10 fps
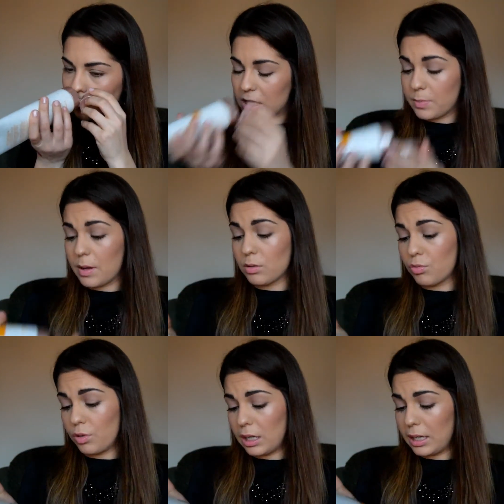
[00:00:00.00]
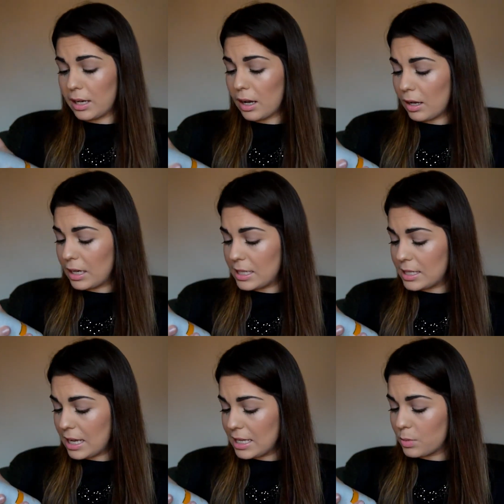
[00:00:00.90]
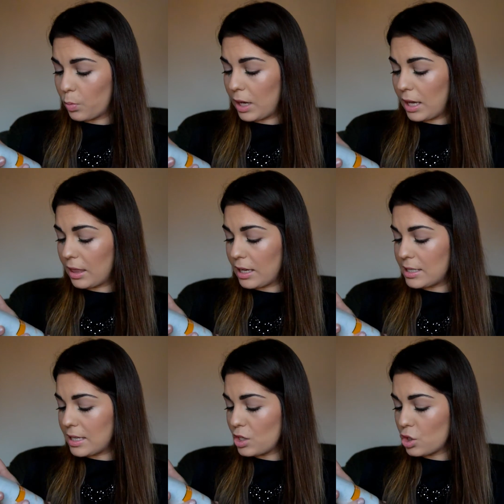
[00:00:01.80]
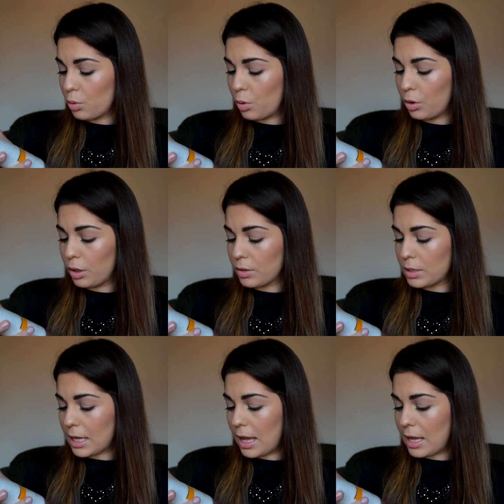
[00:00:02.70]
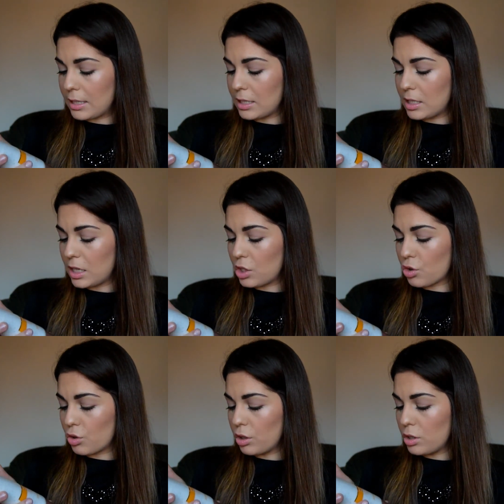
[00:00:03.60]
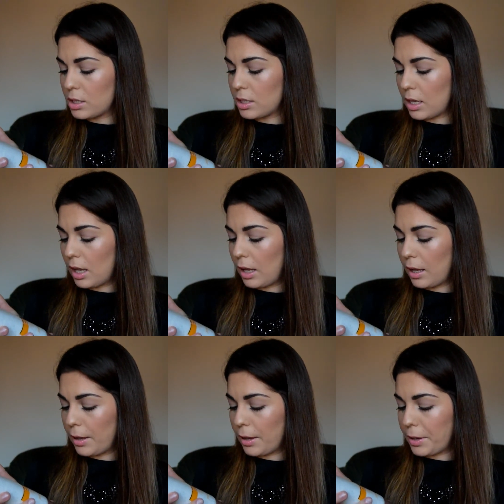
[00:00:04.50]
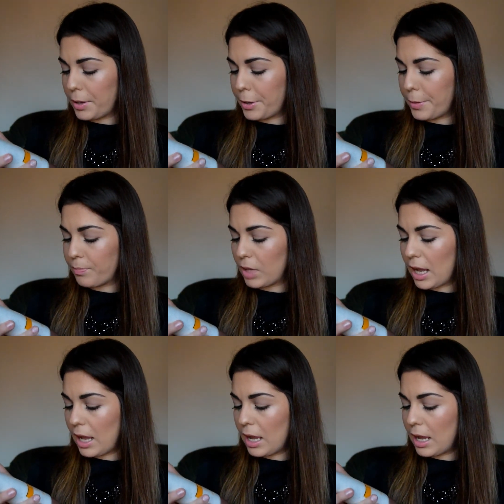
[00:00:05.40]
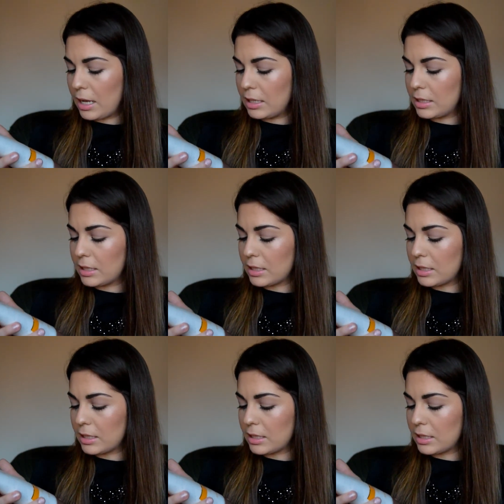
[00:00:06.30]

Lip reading: Smells really nice. It's with essential oils and citrus and